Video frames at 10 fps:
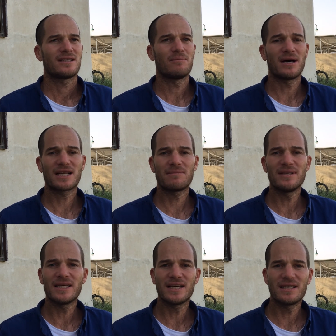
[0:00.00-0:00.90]
Rabban
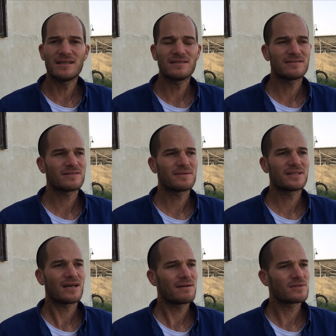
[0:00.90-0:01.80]
Gamliel, from the
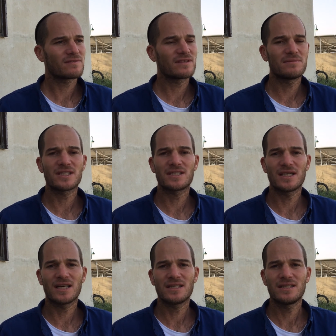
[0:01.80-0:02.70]
times of the
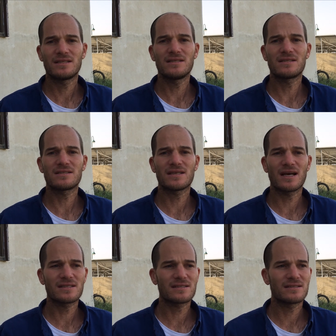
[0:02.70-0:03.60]
Mishnah, he teaches
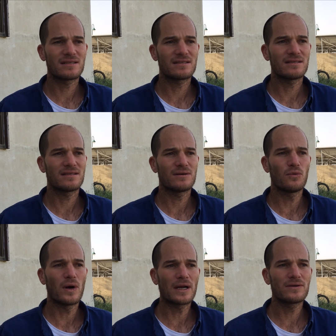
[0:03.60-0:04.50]
us that
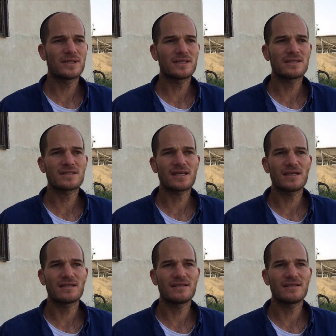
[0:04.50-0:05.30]
one who didn't say